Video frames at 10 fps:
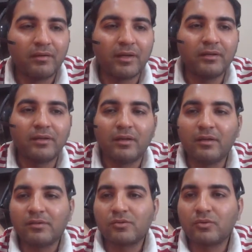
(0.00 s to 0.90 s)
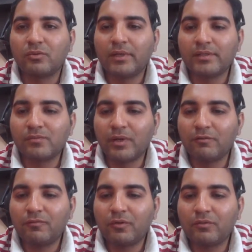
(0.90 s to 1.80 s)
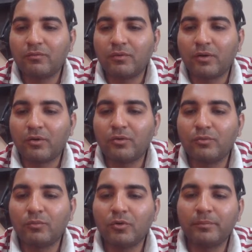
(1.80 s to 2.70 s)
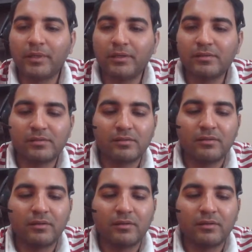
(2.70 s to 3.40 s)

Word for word: right so let's wait for one or two more minutes